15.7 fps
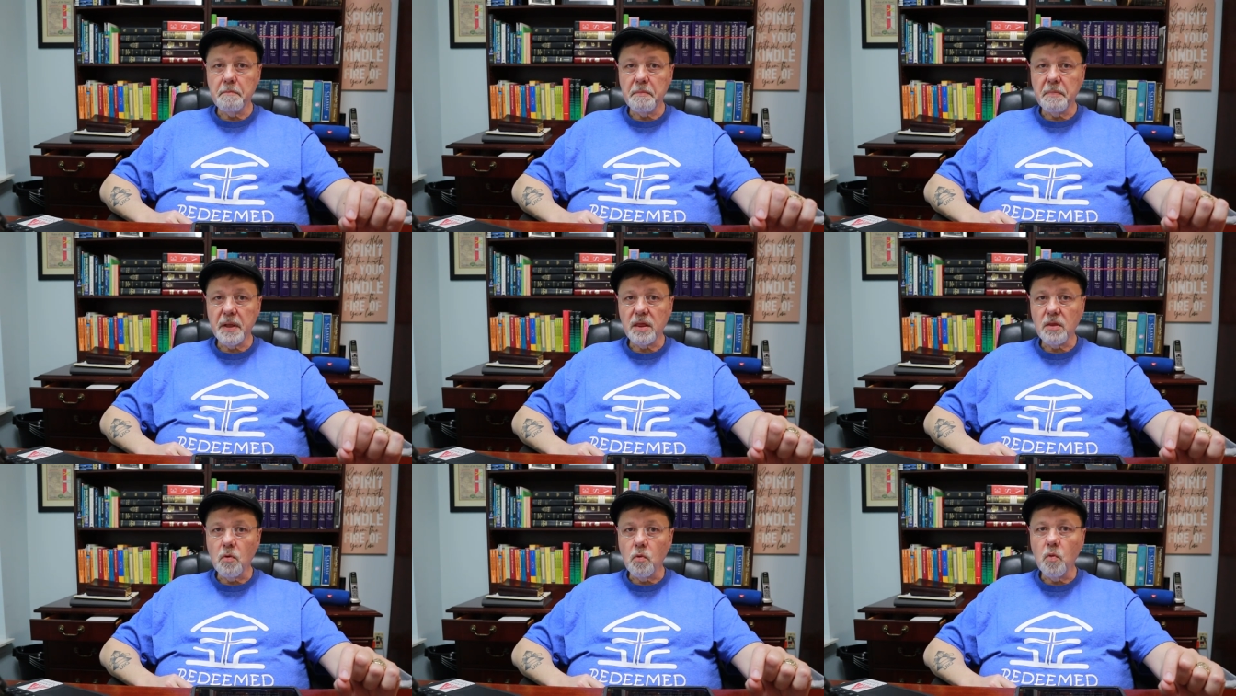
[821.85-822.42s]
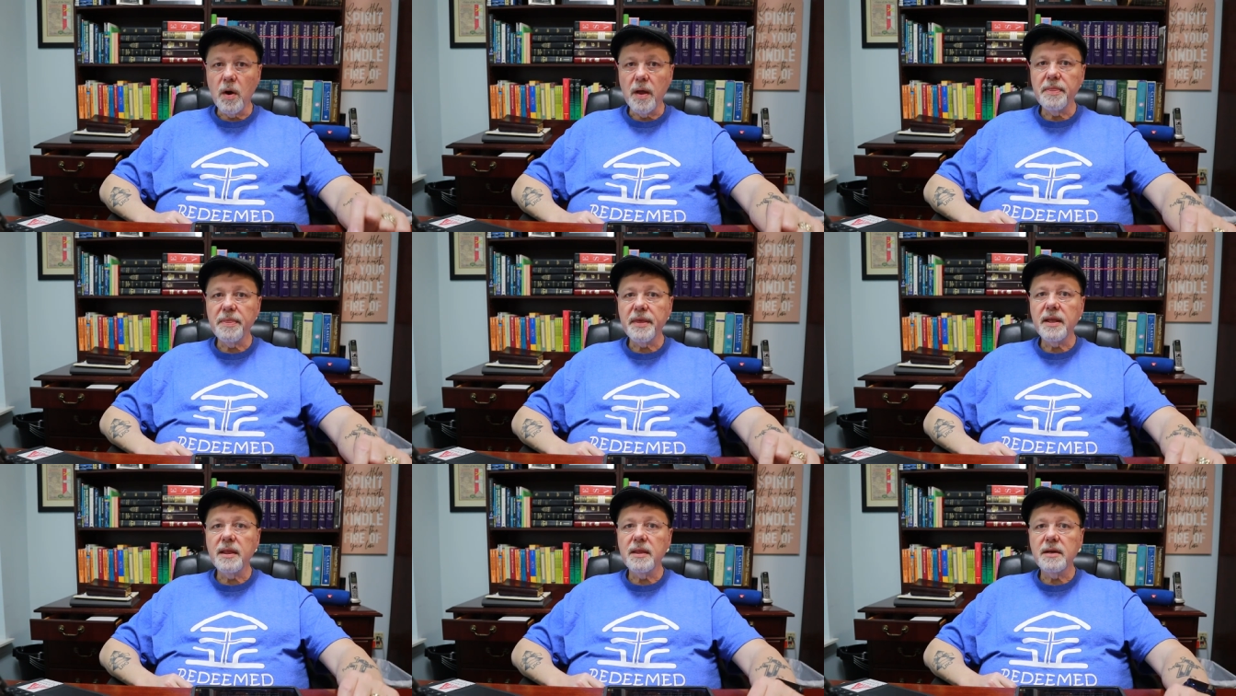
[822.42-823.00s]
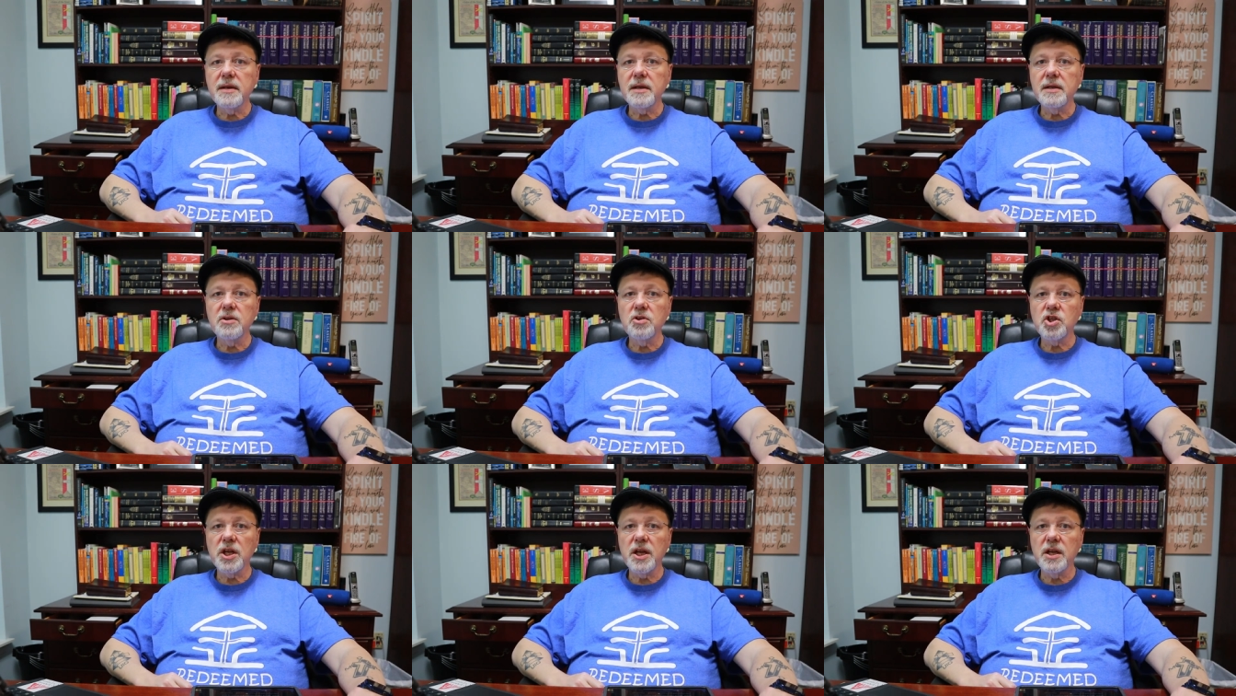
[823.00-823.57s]
But the one thing that
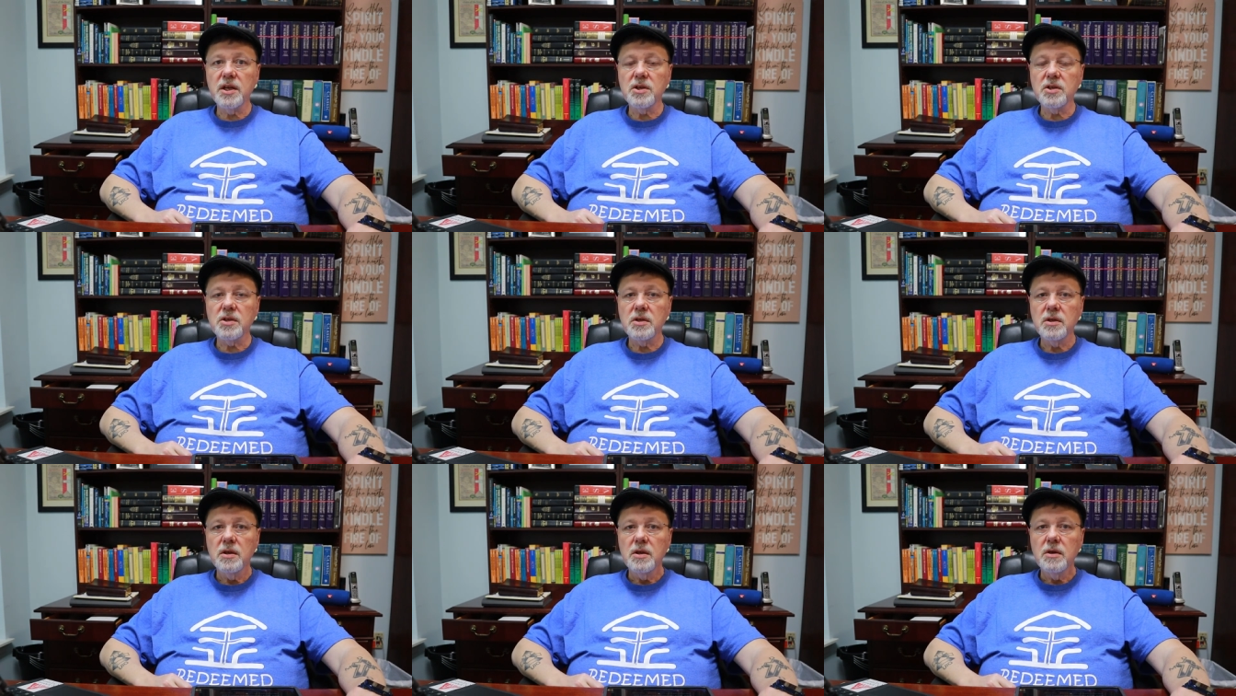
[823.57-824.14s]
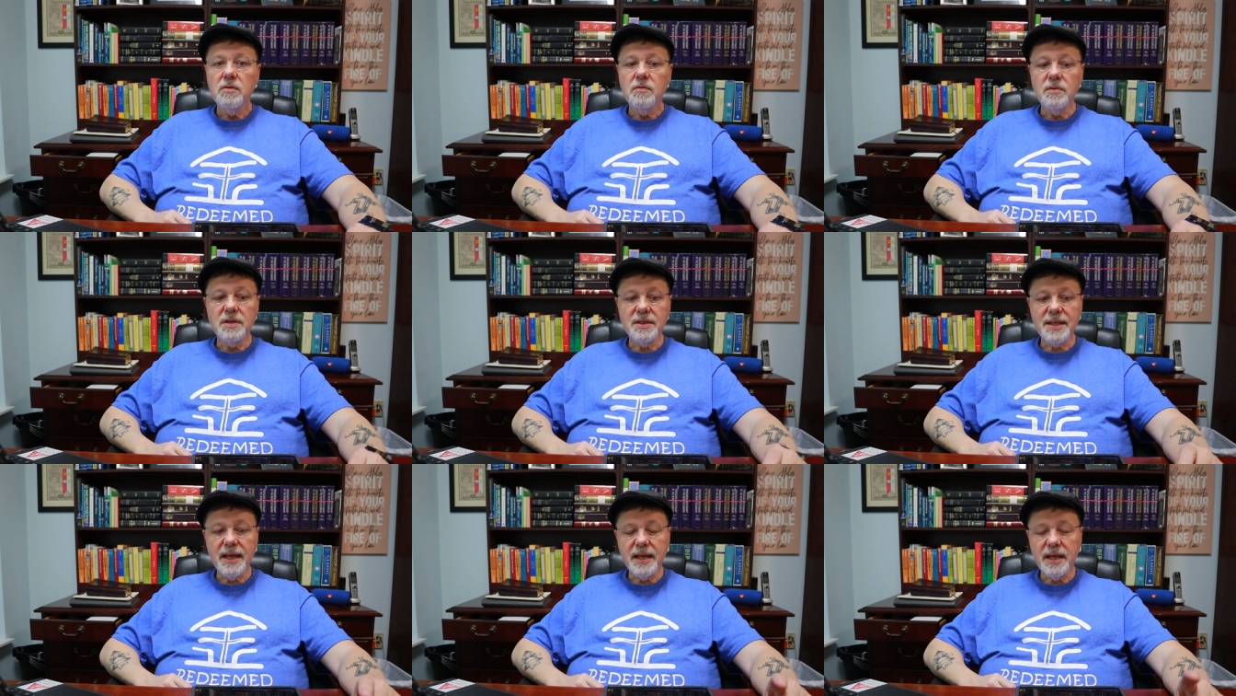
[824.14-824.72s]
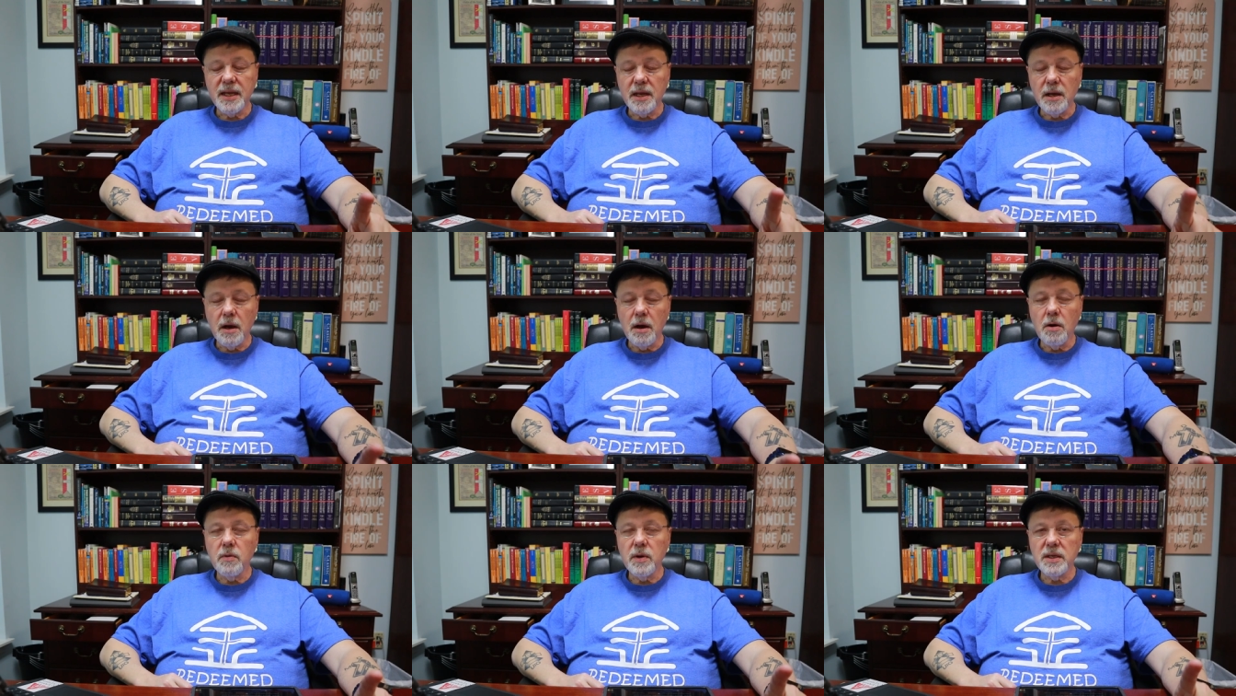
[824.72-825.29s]
didn't change was that he
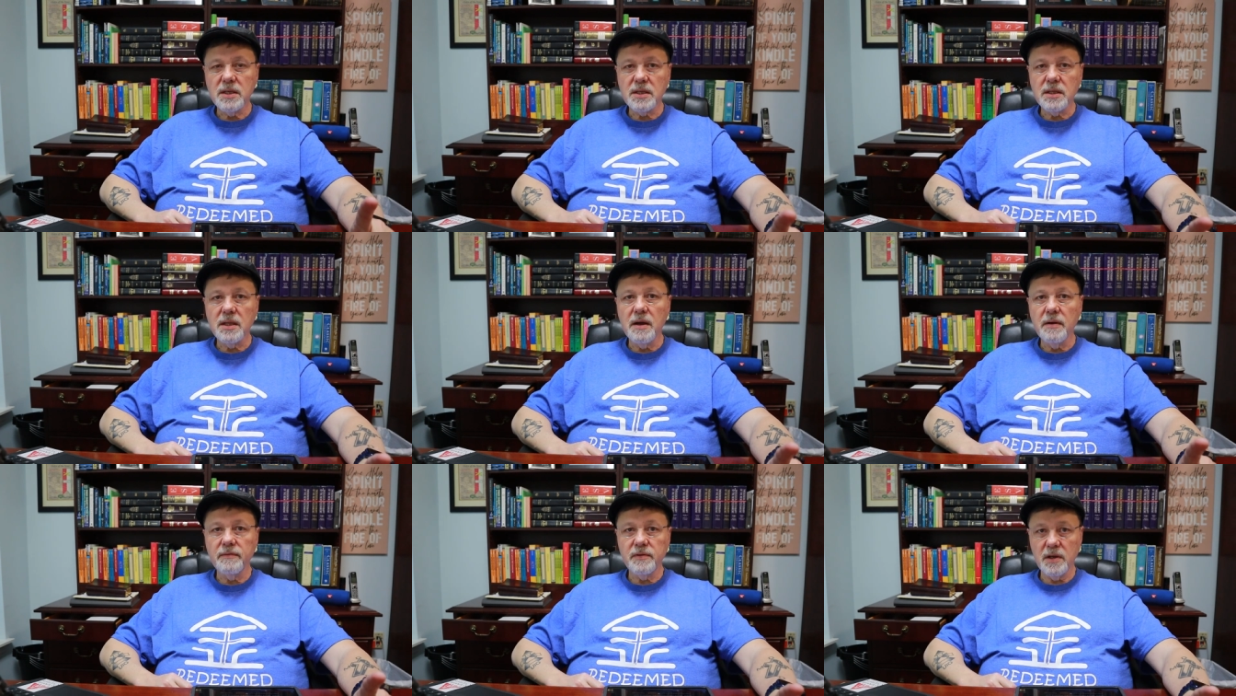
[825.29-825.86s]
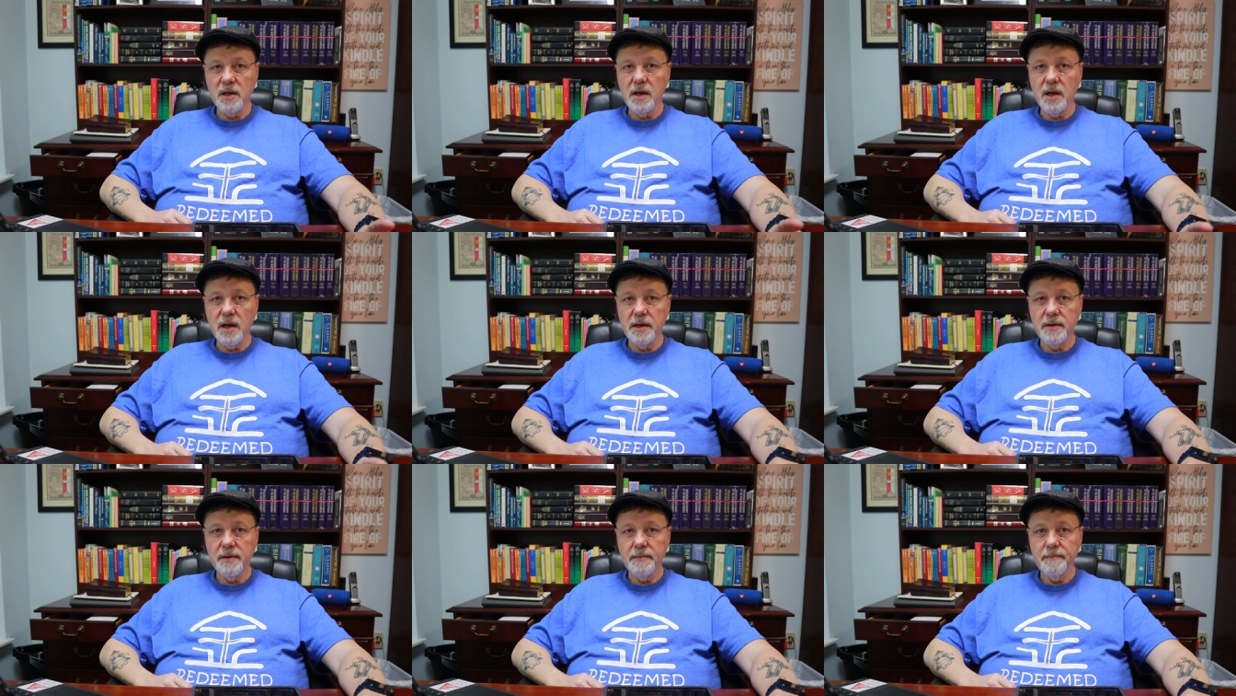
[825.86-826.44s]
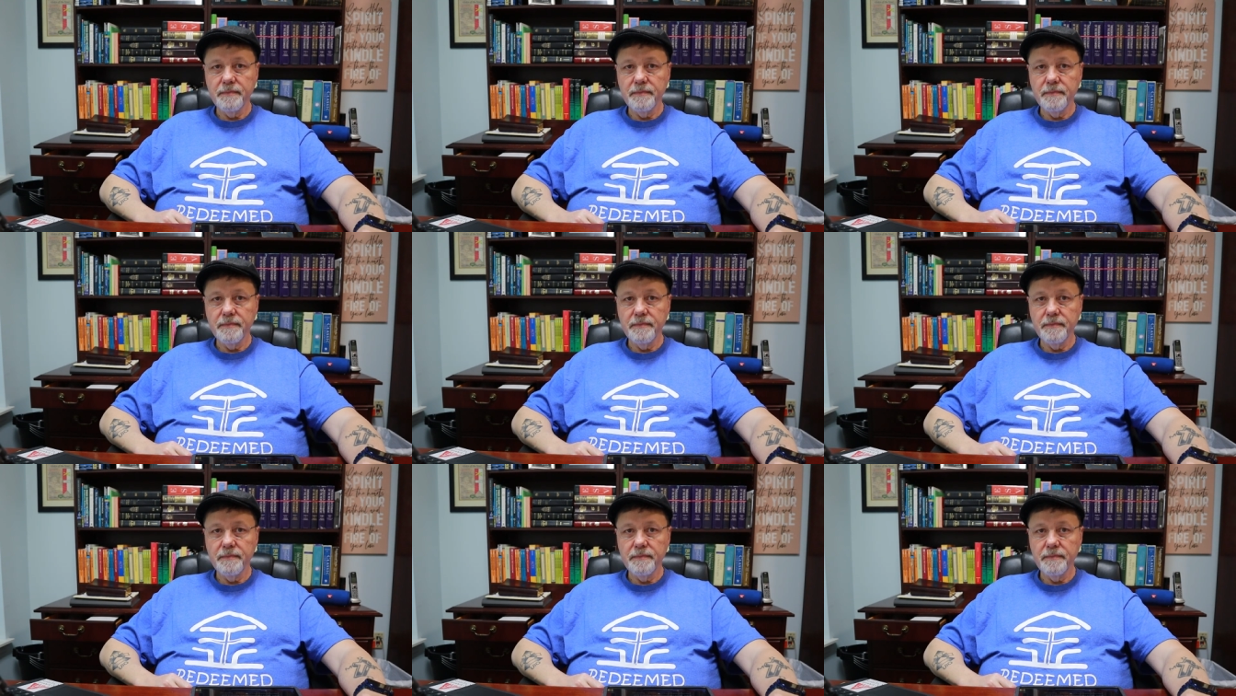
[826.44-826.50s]
always loved God.